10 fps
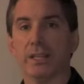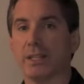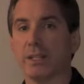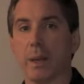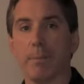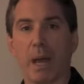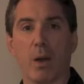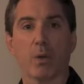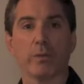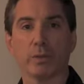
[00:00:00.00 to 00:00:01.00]
This is a
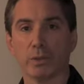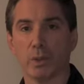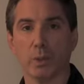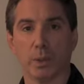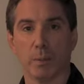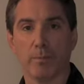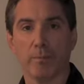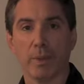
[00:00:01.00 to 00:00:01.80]
powerful tool.